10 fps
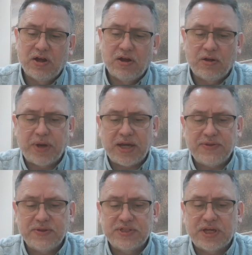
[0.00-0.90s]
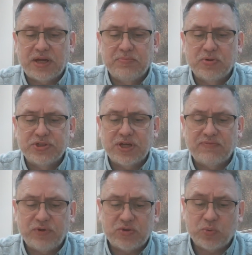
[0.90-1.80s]
Bathers and Mont
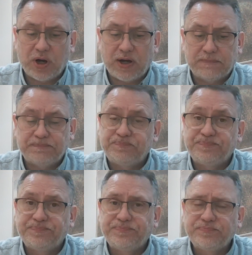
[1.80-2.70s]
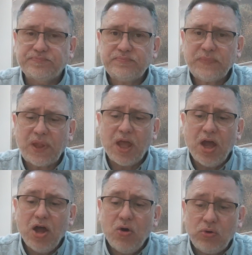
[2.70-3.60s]
Sainte-Victoire.
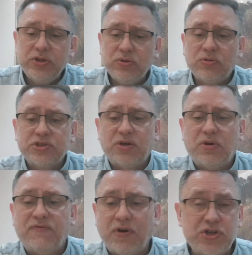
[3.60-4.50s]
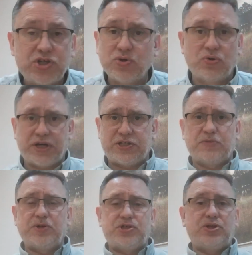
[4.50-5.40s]
All in all, so a very short
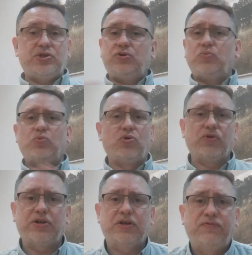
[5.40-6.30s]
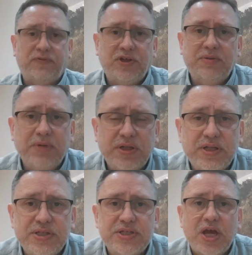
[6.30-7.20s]
exhibition. You can walk around it in 15
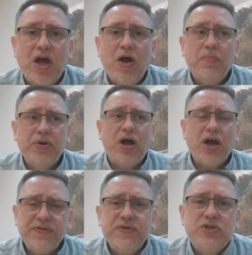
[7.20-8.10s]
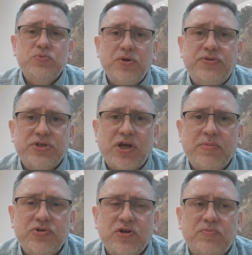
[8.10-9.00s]
minutes, but I think it's worth your time
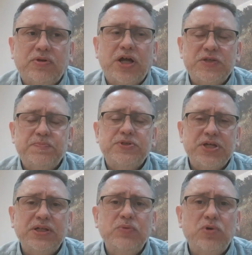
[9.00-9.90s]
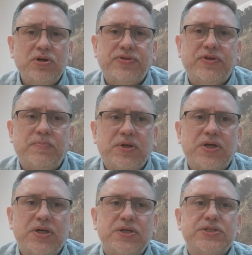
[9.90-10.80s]
and trouble. And it's particularly worth it
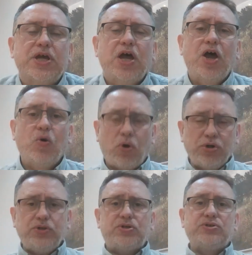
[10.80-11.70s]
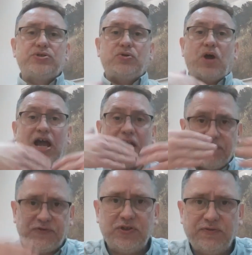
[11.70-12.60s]
because what you can do
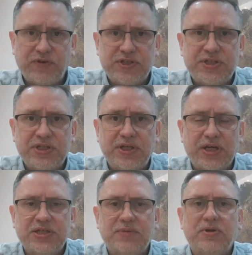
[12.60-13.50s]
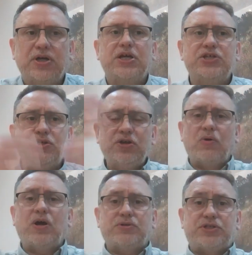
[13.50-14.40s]
after you've visited the exhibit is you can
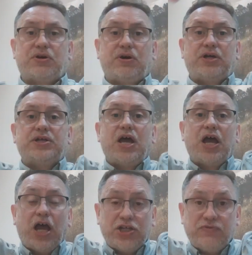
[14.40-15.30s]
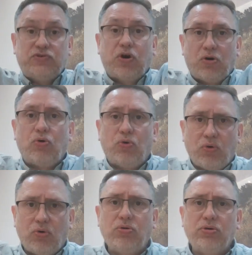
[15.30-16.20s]
go outside and you've got
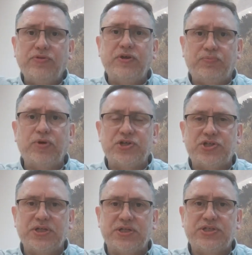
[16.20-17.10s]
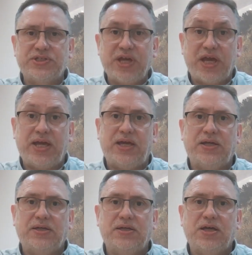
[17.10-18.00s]
all the Impressionists there.
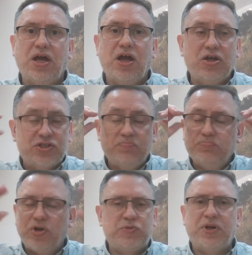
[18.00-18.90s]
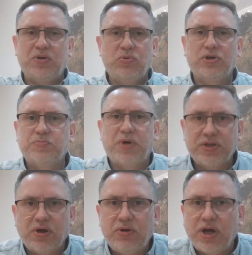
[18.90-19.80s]
So much better works by
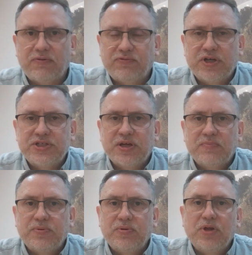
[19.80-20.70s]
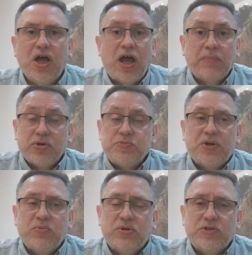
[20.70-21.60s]
Gauguin, for example, and much better
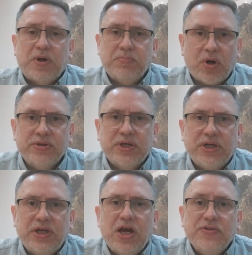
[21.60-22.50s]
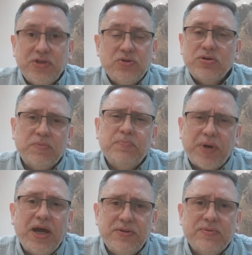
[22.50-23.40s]
works by Monet that you can
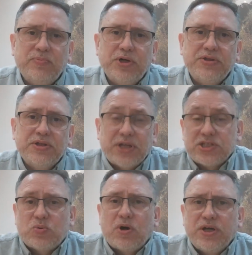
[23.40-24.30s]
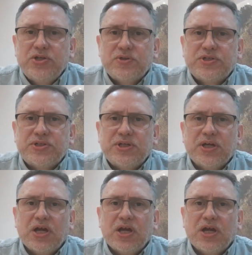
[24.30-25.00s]
compare them with, and that's quite interesting.